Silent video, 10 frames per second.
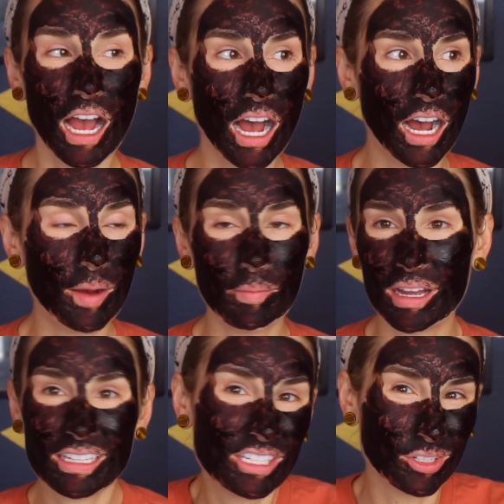
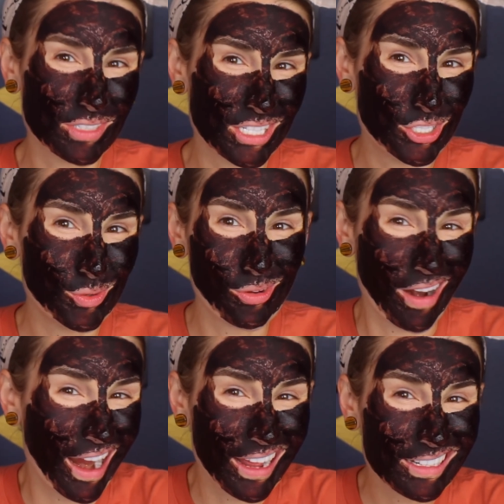You know, it's like
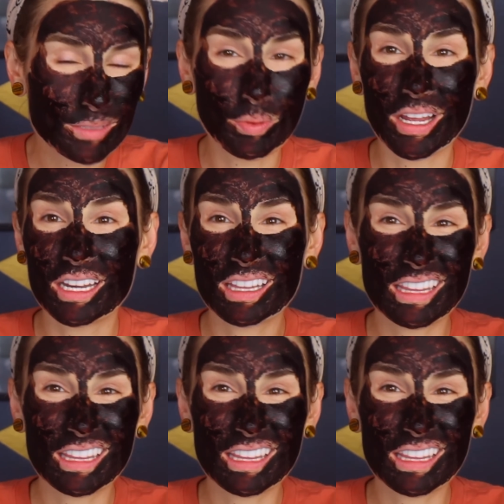$2,000, but